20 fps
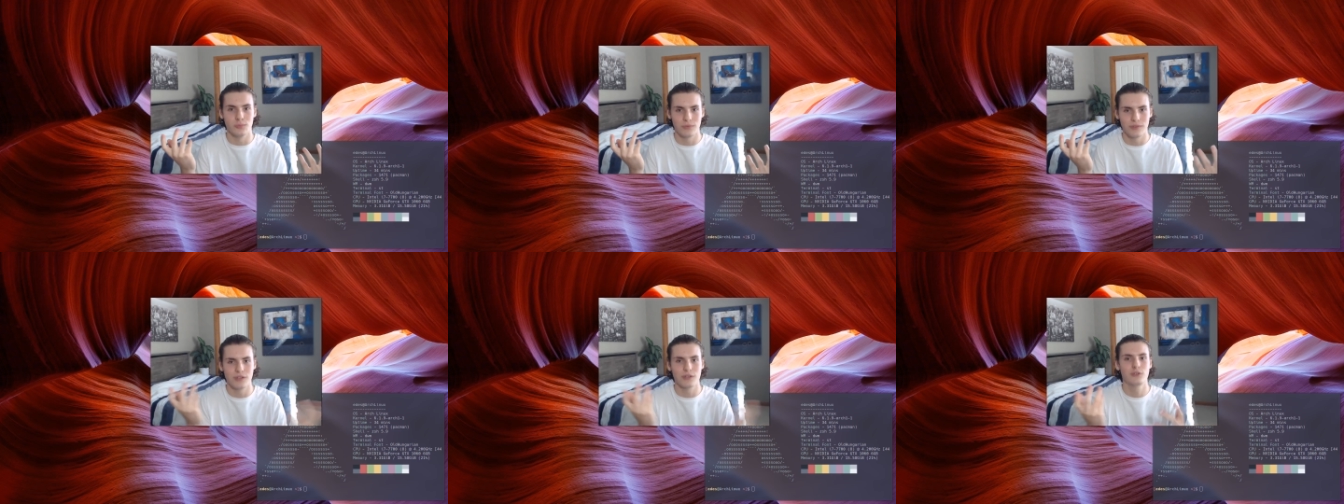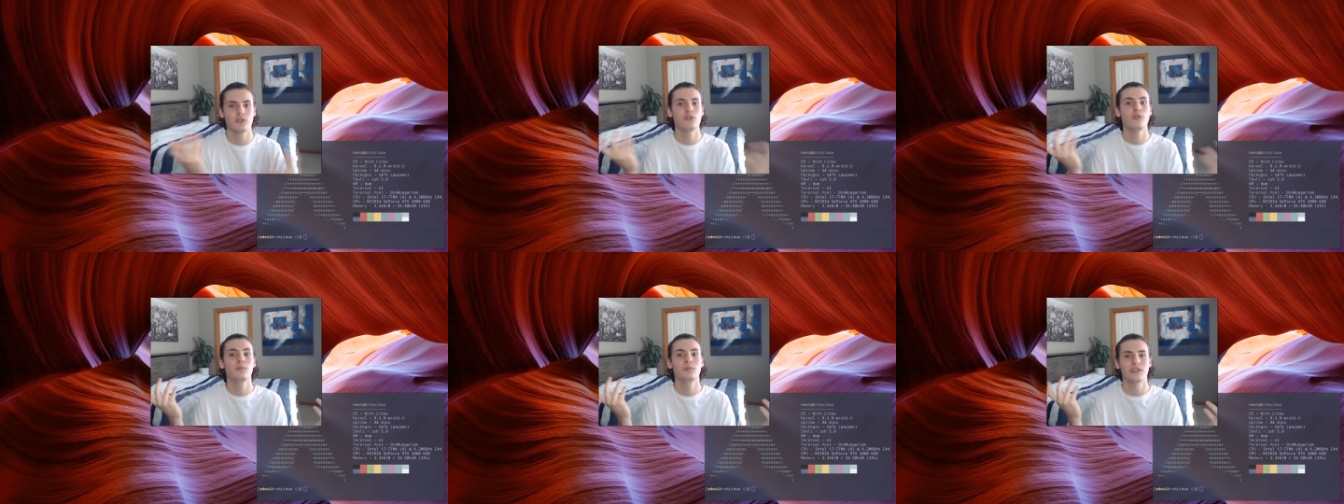They're
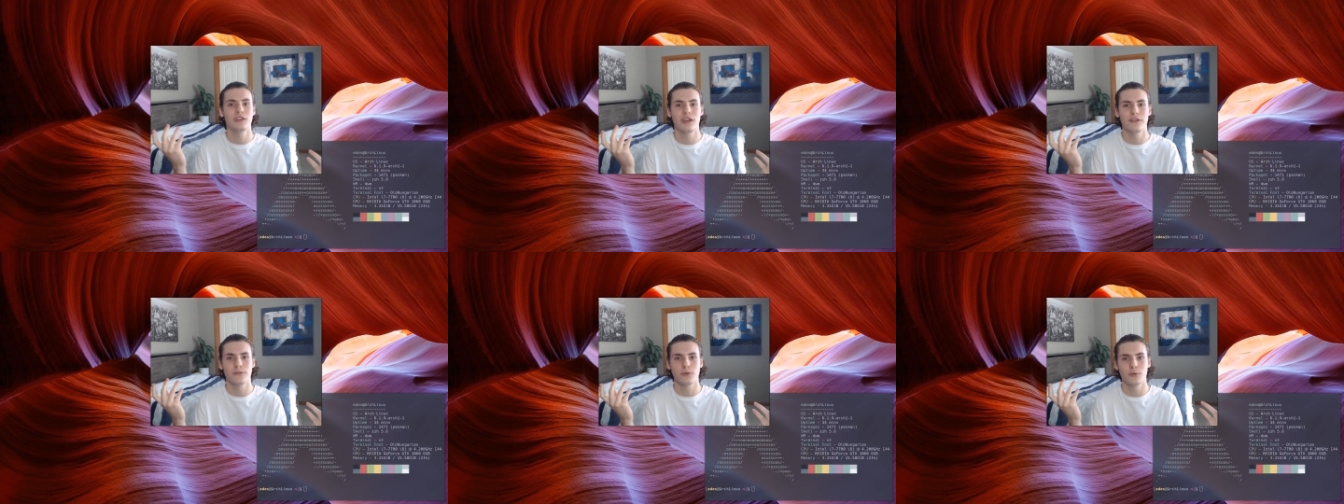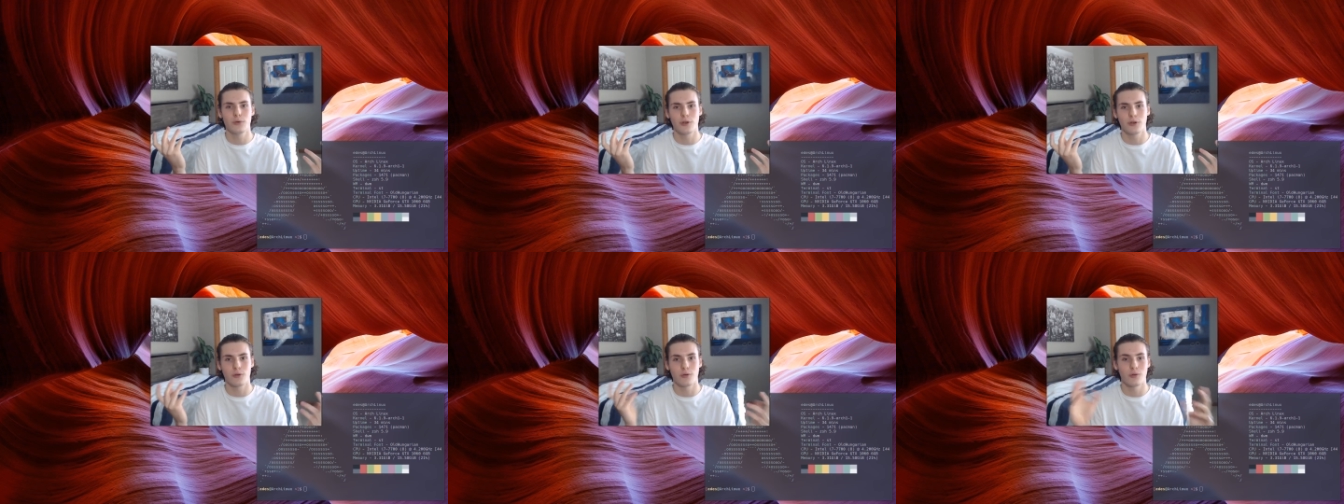doomed to never
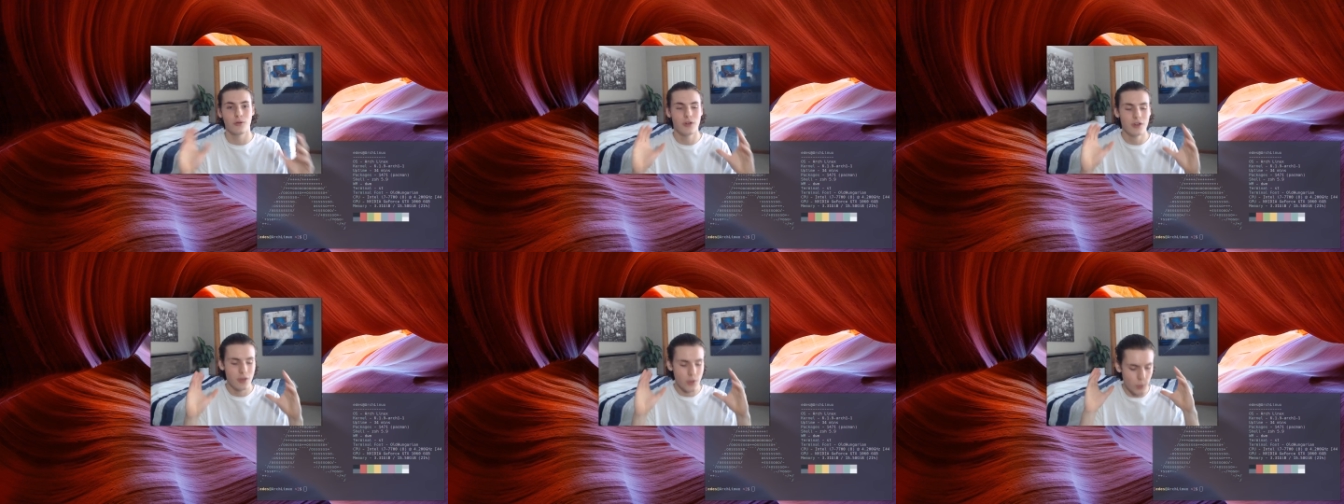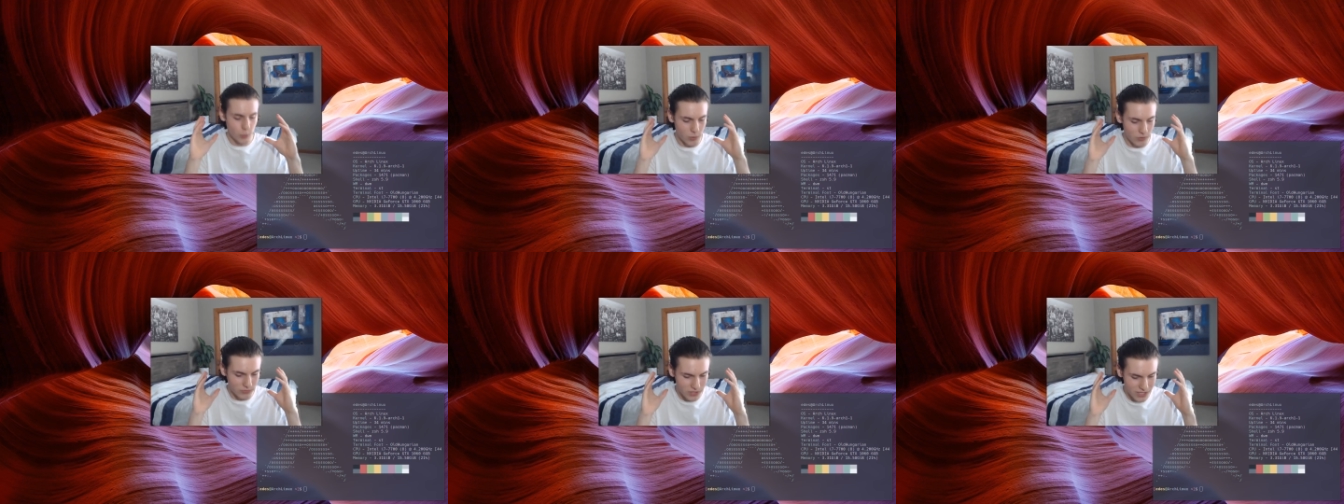work or
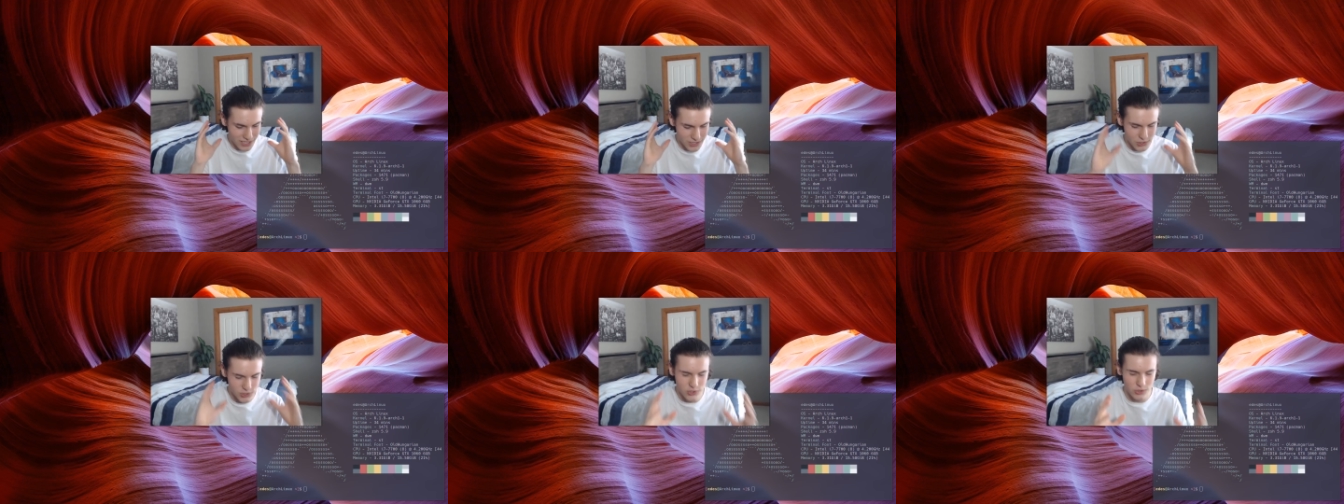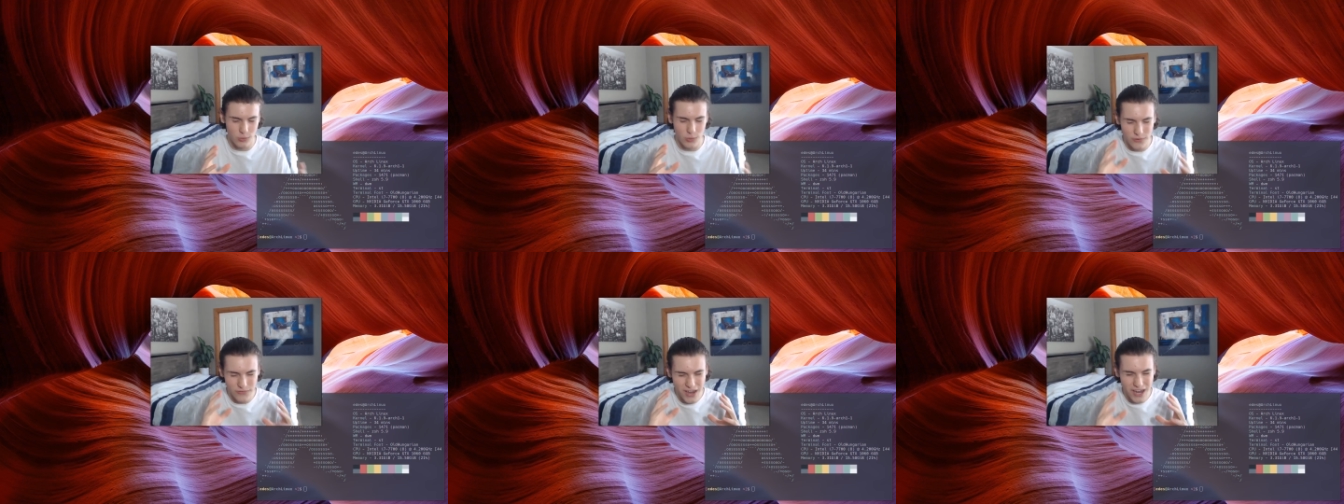with ex
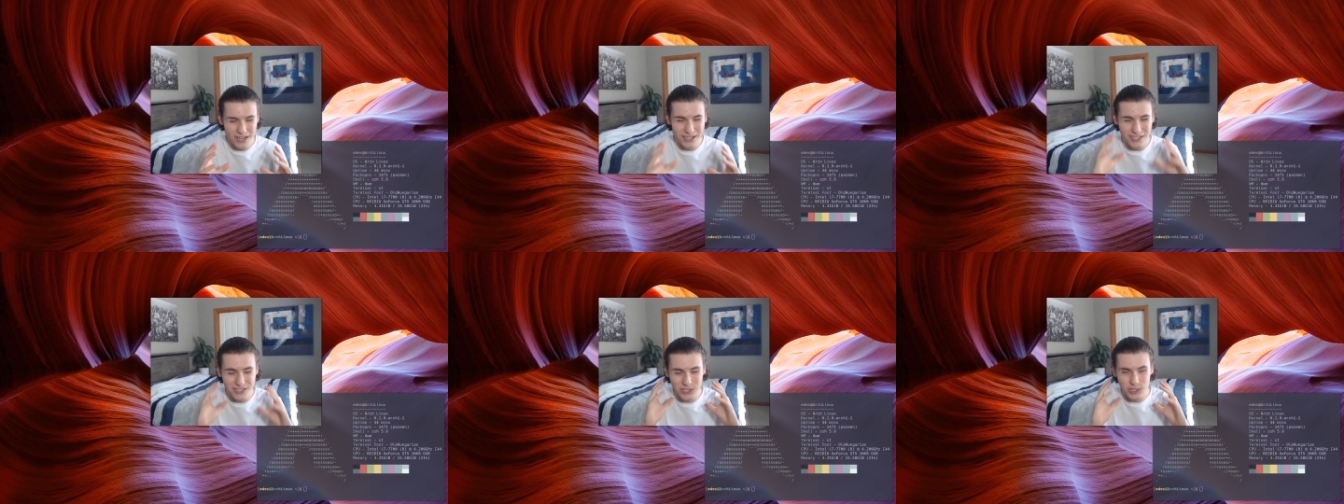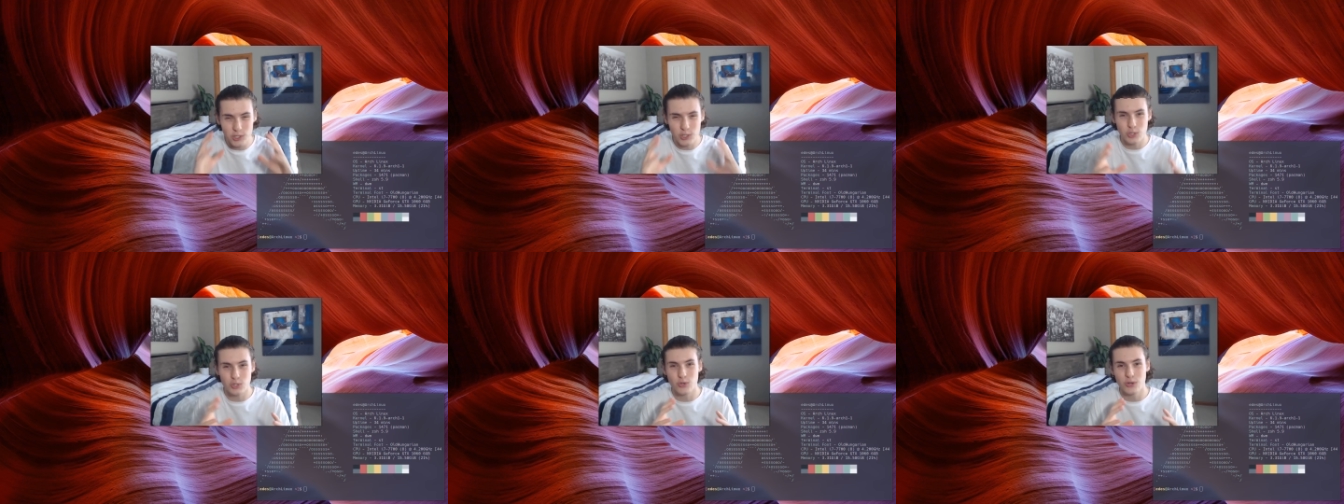without
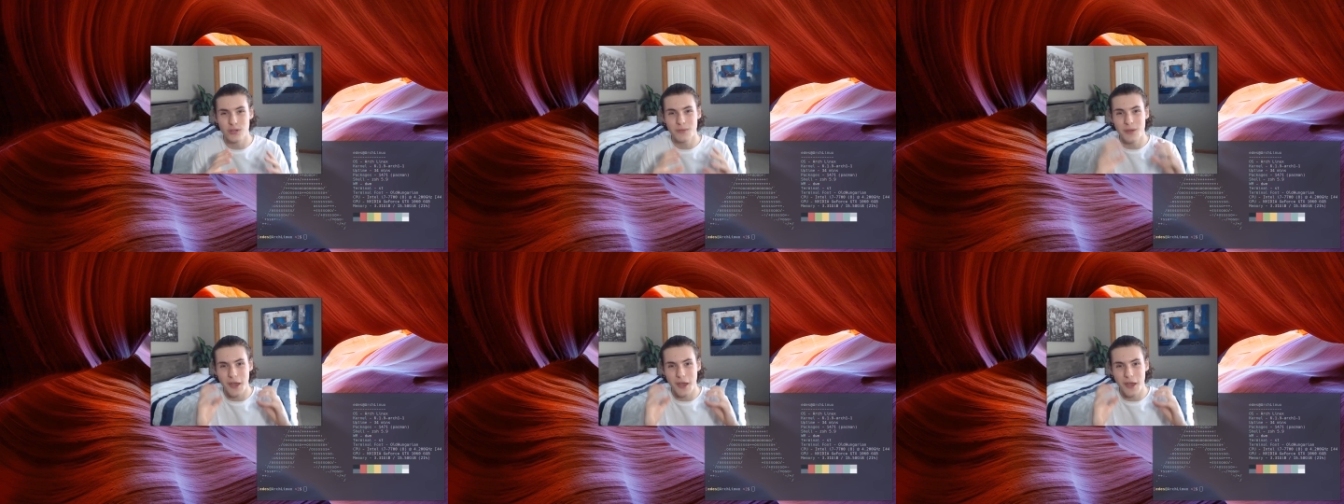extreme